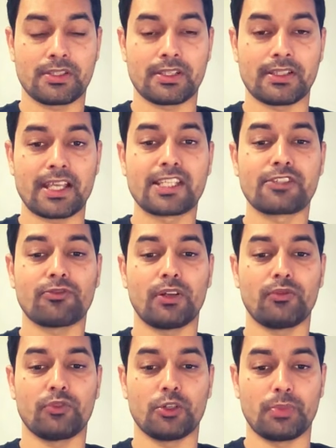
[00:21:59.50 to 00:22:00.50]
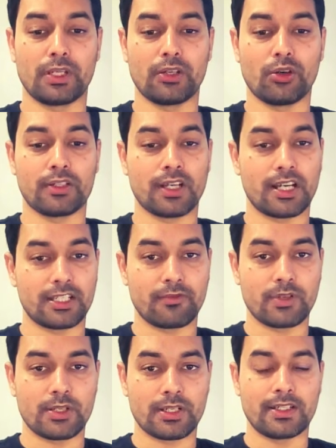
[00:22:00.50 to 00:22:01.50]
the next one would be on
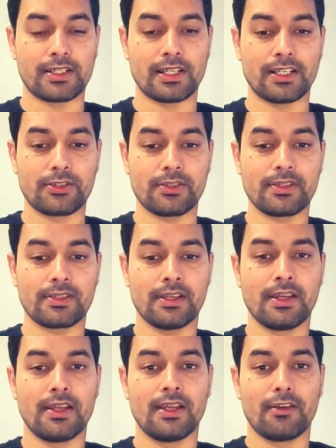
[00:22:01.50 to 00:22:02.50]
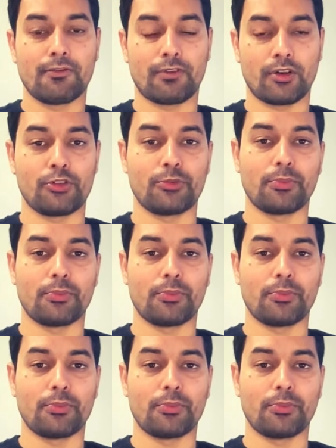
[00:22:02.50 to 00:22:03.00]
artificial intelligence, followed